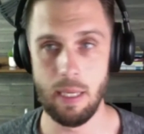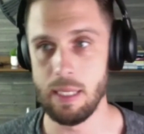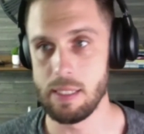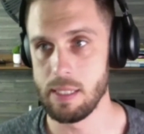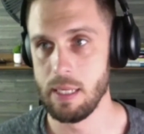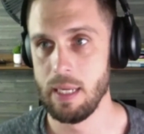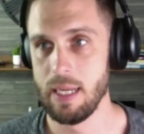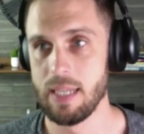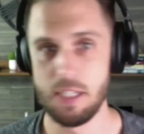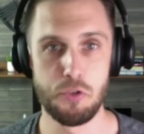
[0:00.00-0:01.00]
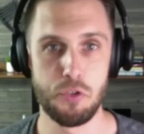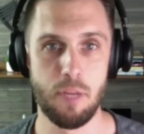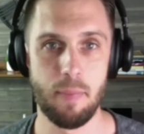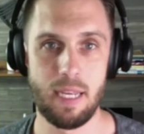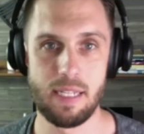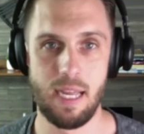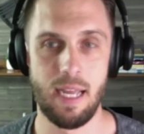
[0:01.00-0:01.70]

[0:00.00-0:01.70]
And it's interesting because I